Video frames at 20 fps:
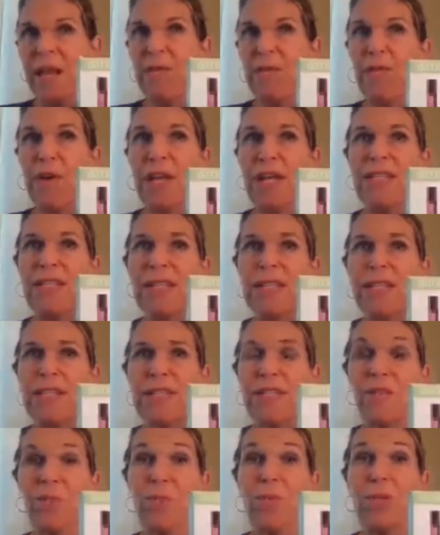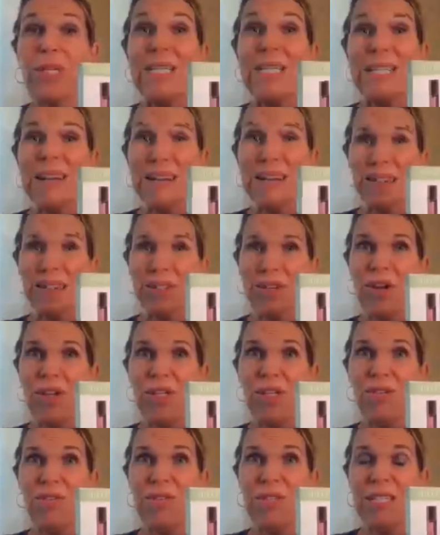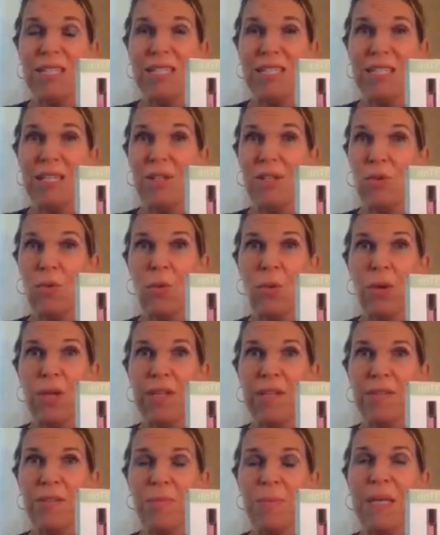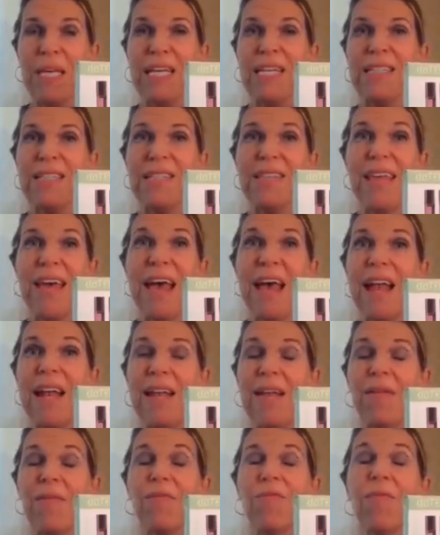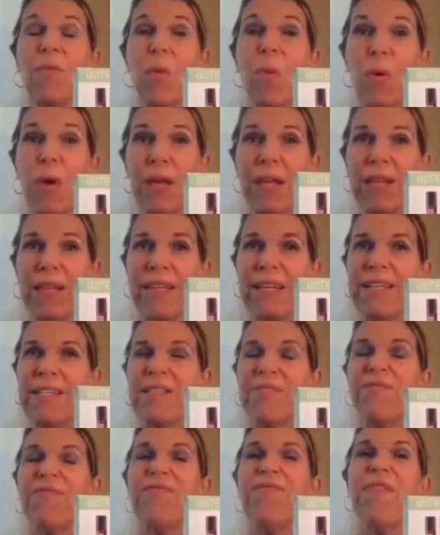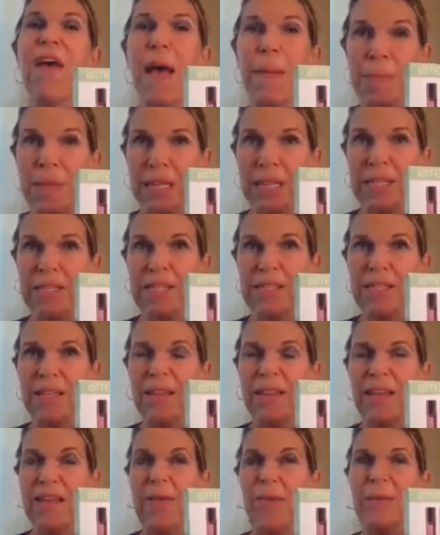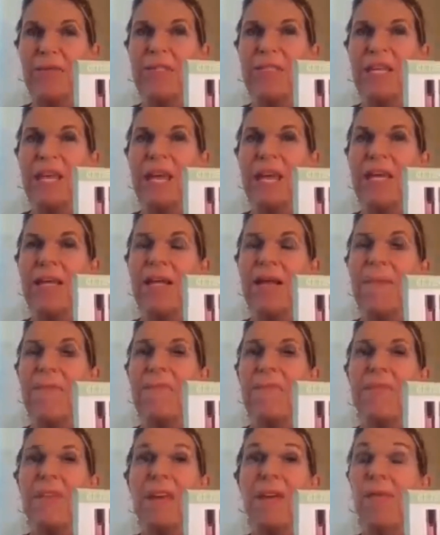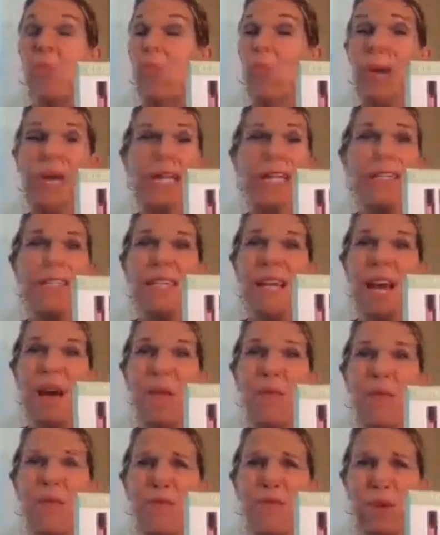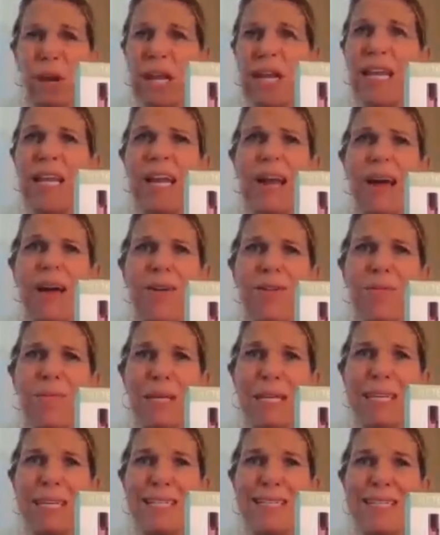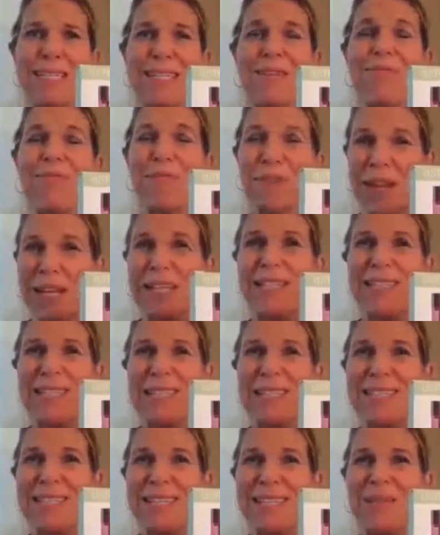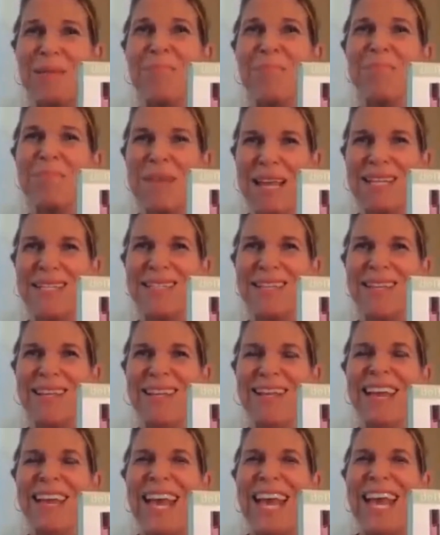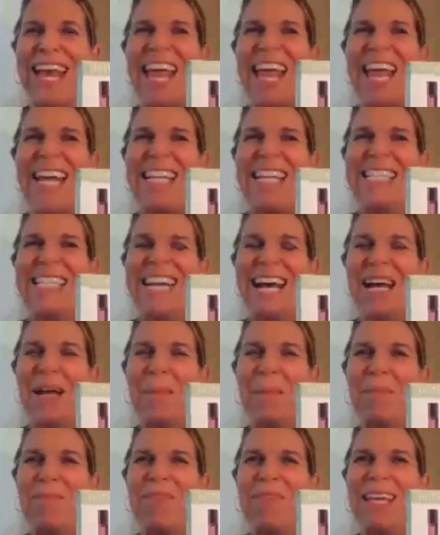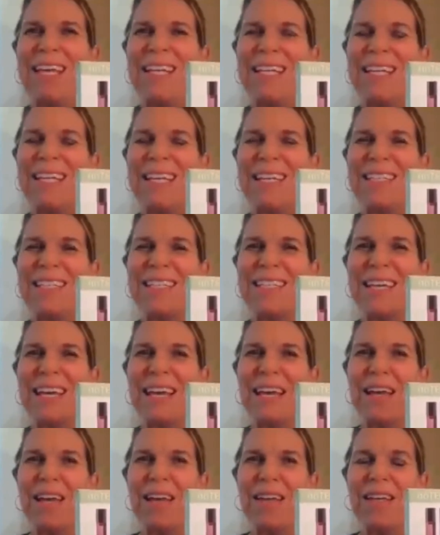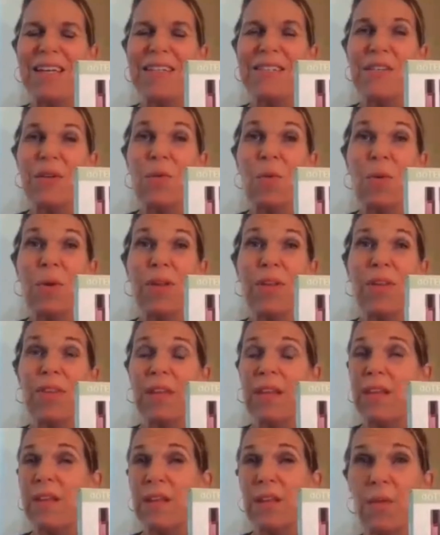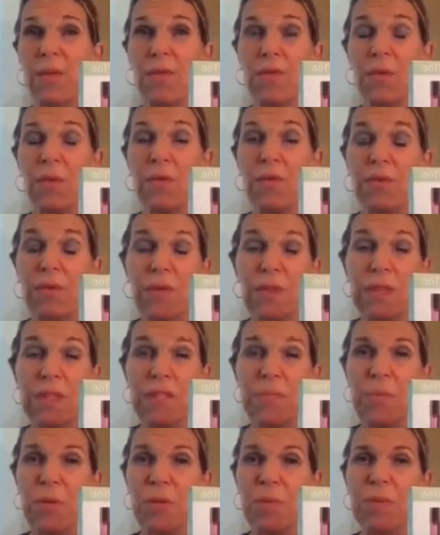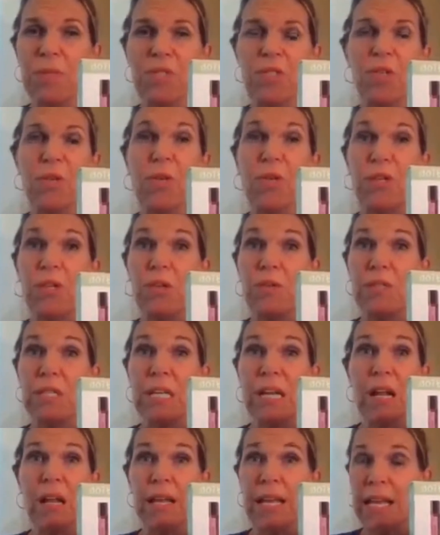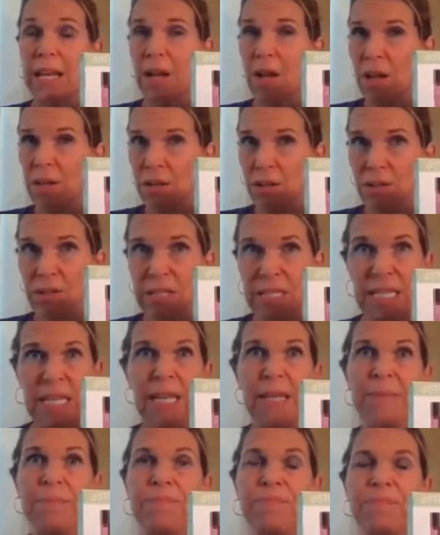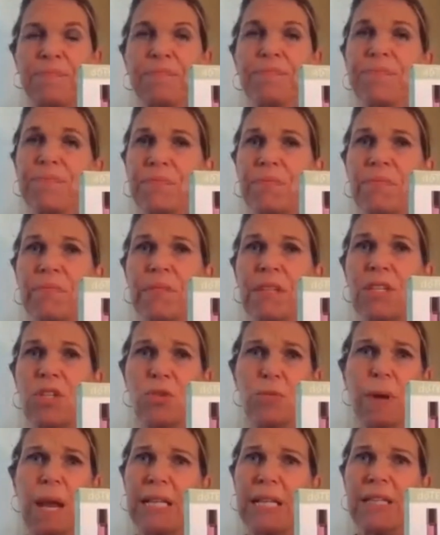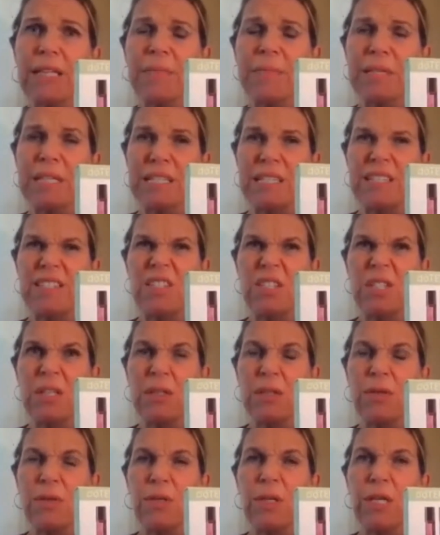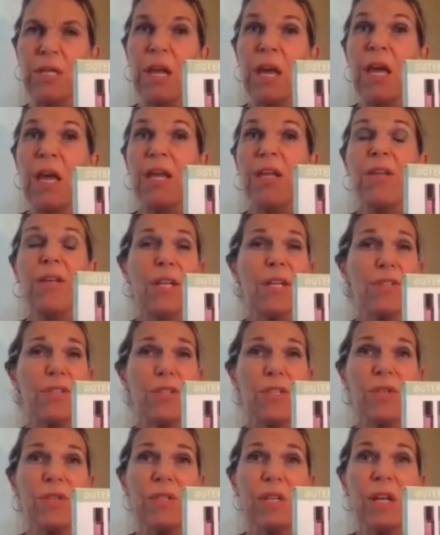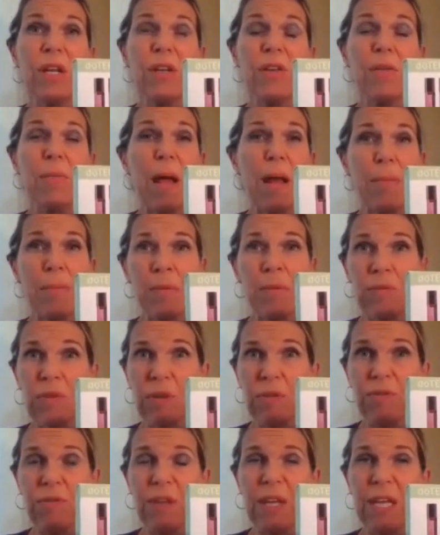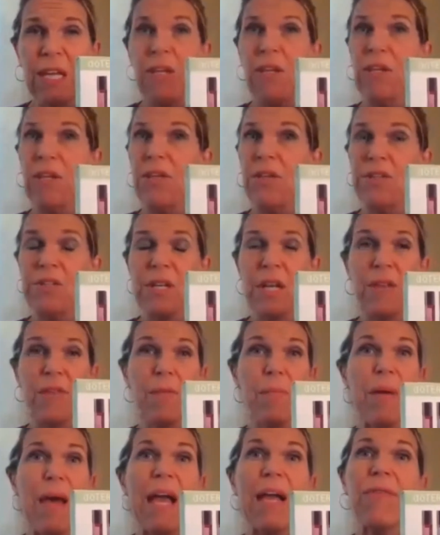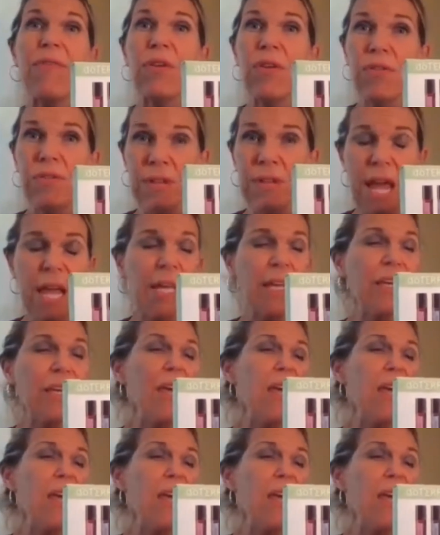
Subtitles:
Frankincense is the reason I started using essential oils, because that oil is fabulous. And they always say, if when in doubt, frank it out, because frankincense is amazing. And it's an oil that, for this purpose, you could use it again on your skin directly because it's diluted. You can also use it on the bottom of your feet. You can use it on the back of your neck.